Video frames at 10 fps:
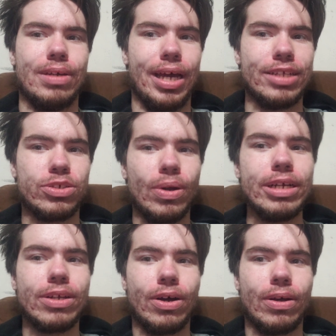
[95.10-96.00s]
That's
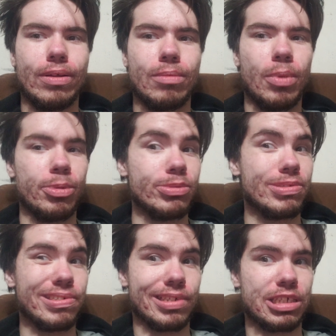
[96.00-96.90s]
great and all, but
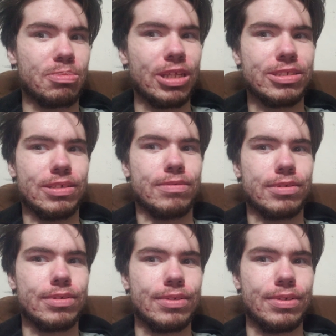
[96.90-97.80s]
boost is expensive.
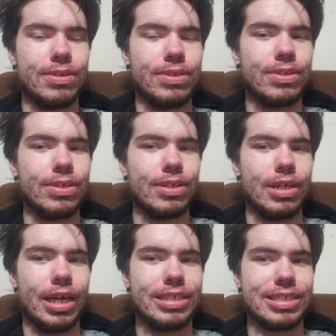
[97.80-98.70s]

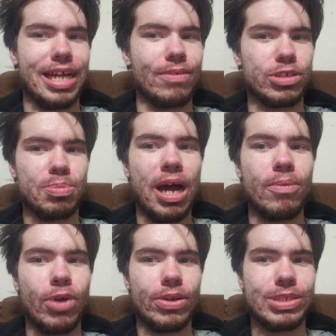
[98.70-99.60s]
It does not
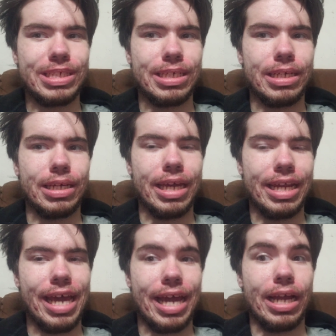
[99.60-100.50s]
respond well to
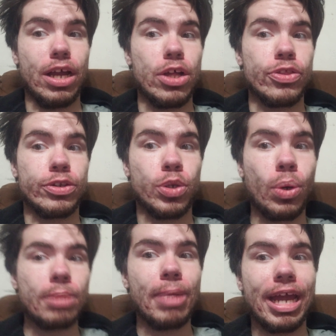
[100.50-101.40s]
NA. The
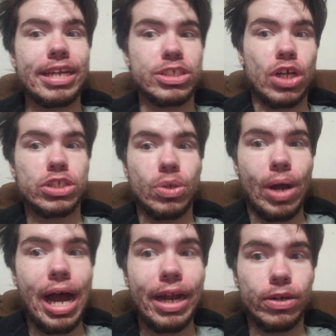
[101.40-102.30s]
torque band is also
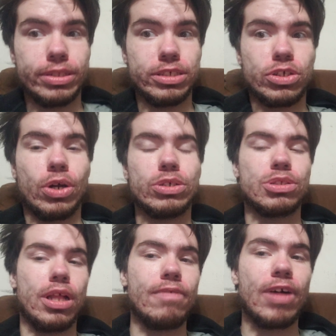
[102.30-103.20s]
higher. These
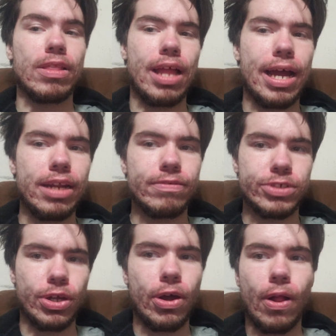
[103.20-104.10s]
cars love a lot of
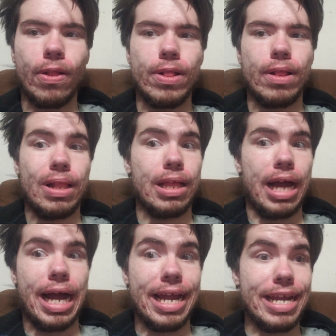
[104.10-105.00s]
stall.
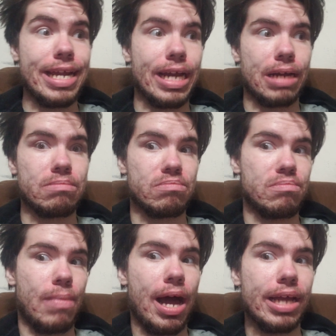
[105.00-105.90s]

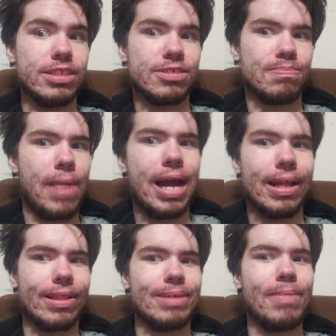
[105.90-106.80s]
Mine's
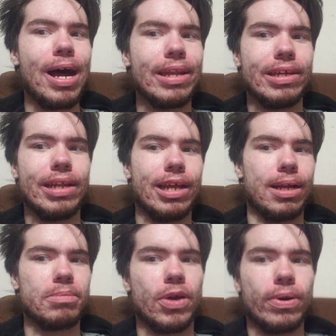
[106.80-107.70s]
mildly modded,
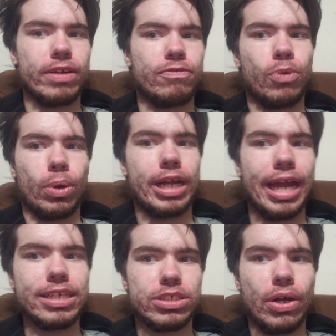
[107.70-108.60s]
and I'm going a
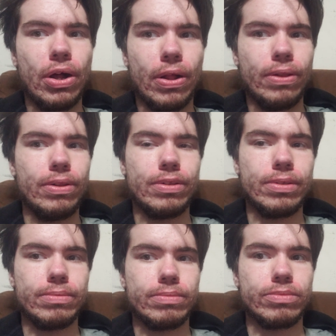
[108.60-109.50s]
4K stall
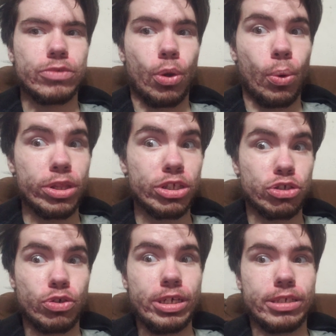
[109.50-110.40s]
on the
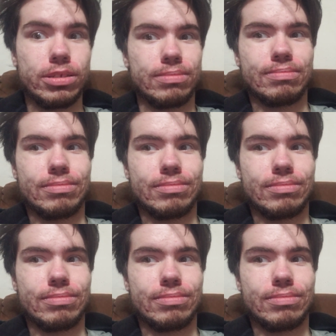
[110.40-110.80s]
street.